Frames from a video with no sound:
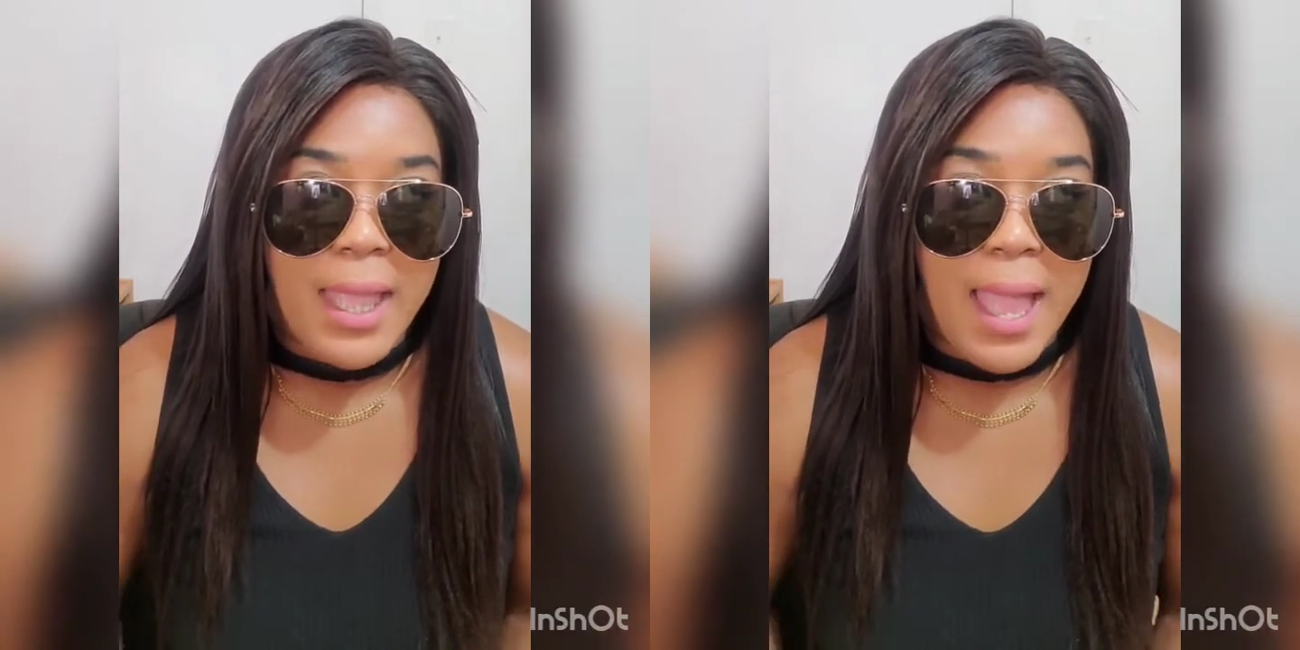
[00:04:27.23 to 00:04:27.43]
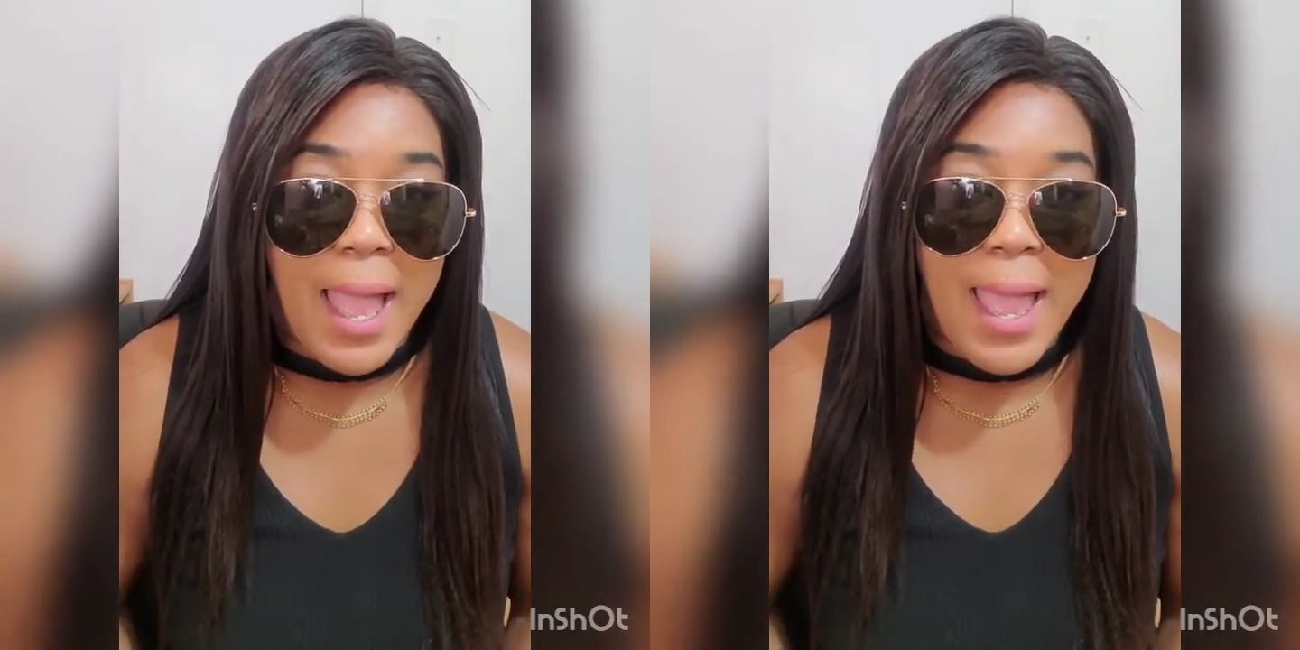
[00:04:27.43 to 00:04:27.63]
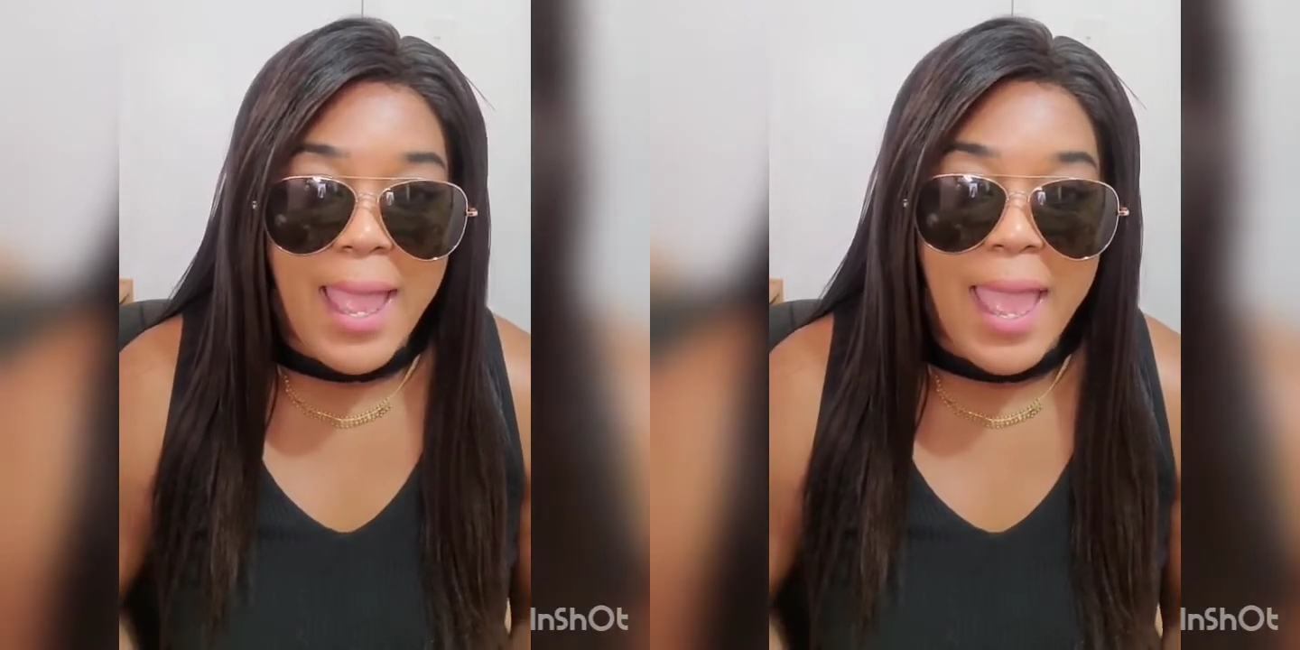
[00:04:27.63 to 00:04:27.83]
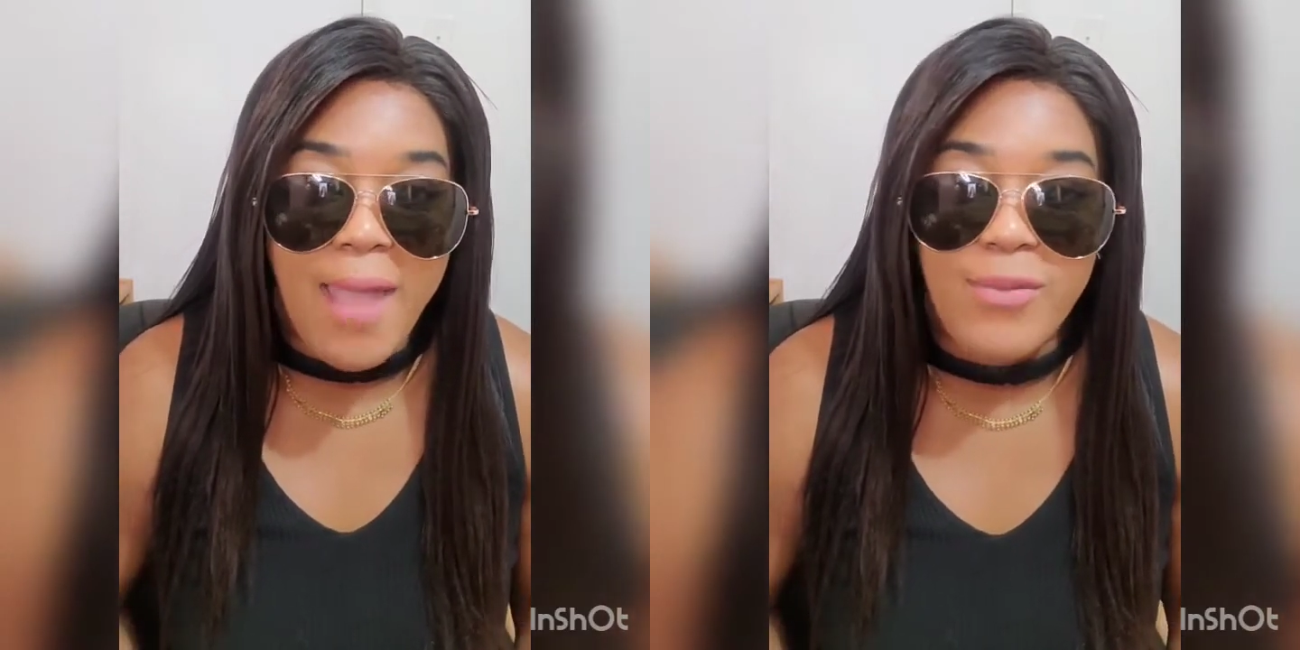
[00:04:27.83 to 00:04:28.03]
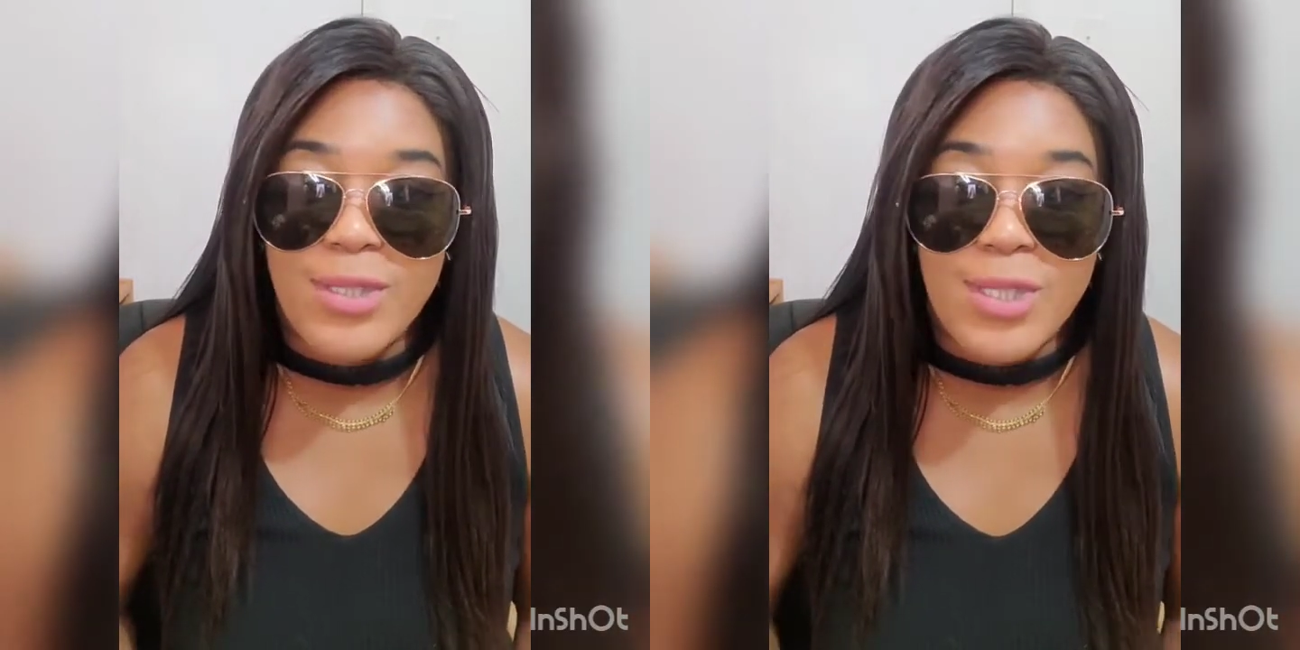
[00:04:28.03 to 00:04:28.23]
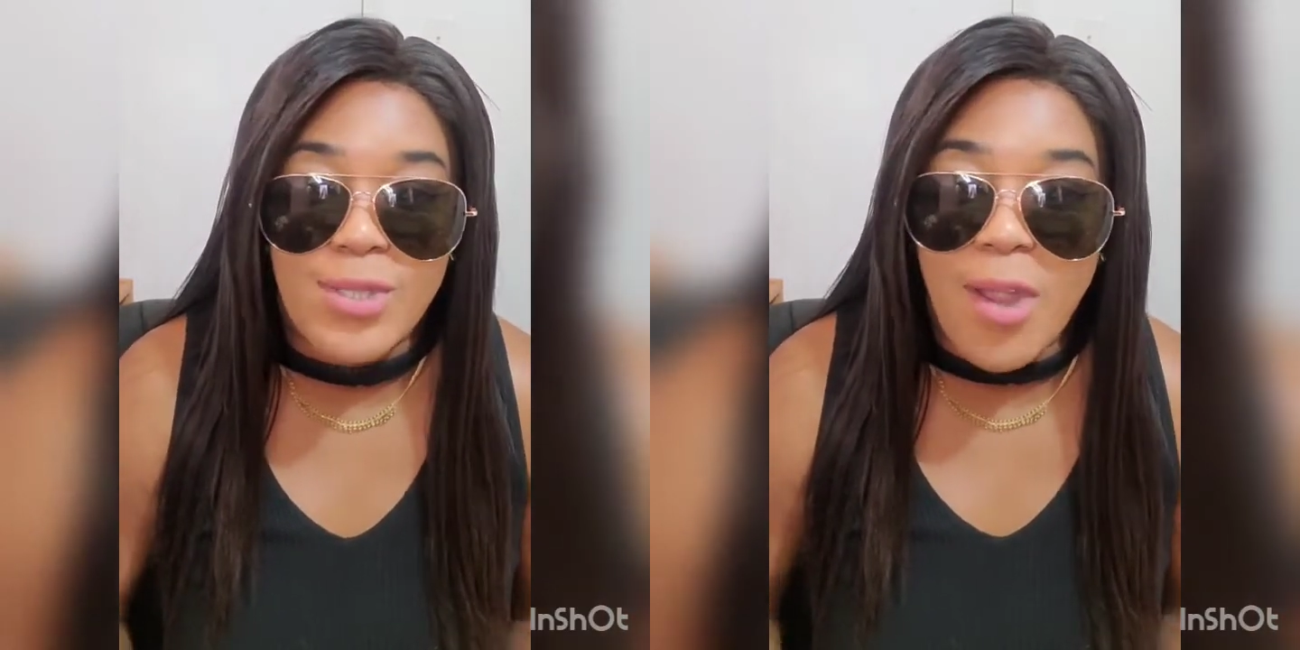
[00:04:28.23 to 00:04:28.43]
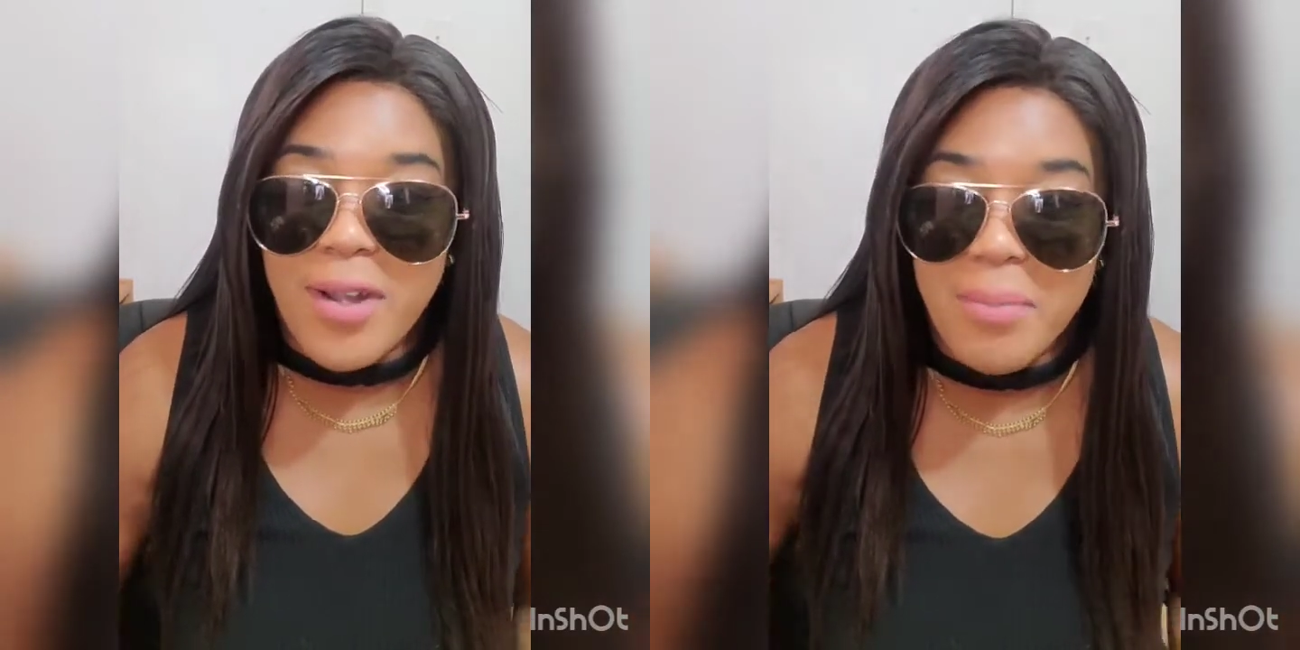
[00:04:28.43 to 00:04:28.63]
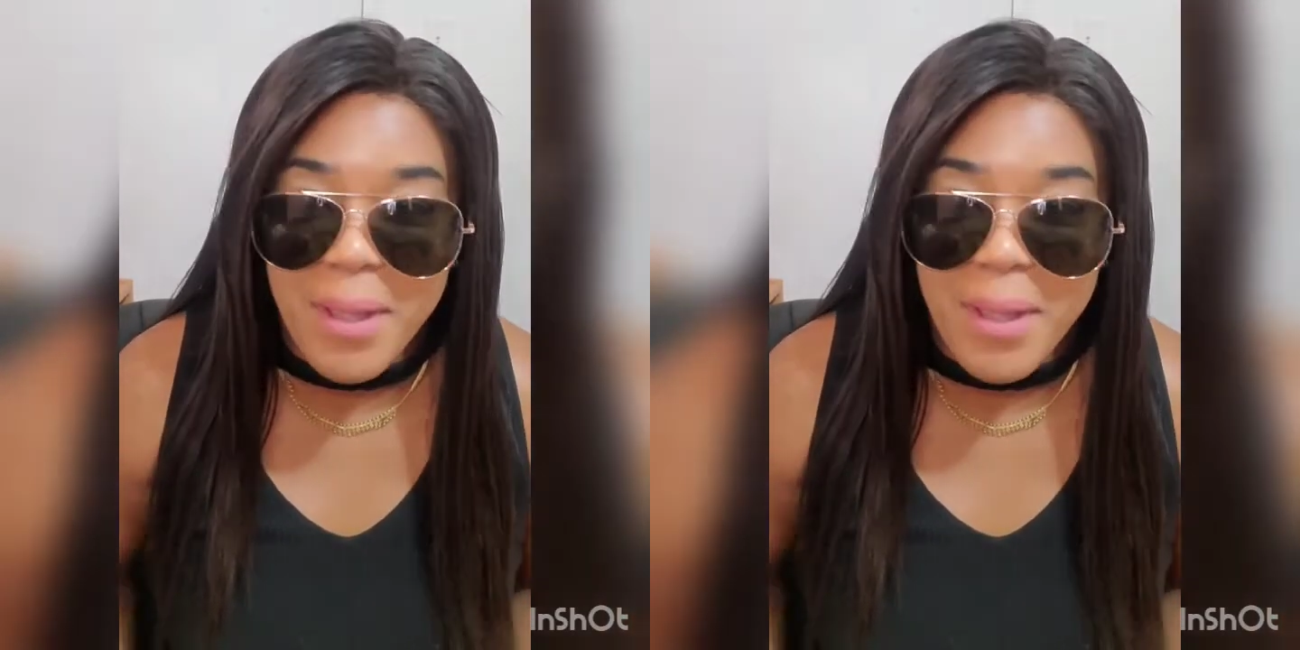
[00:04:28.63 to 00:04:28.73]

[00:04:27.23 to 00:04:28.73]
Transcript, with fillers: I haven't started